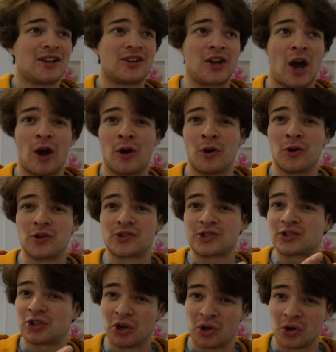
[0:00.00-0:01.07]
goes
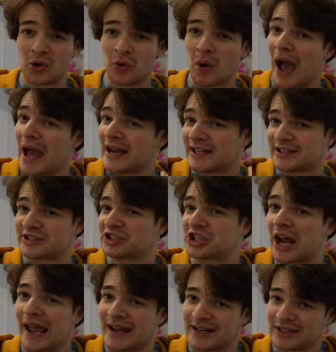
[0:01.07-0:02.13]
to an
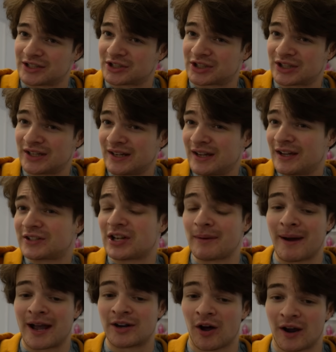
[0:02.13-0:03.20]
exchange, to
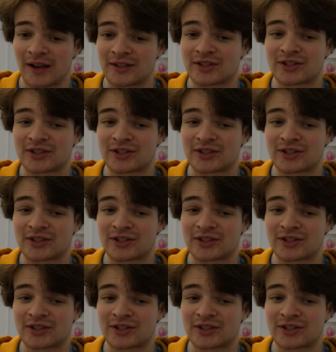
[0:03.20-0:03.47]
my knowledge.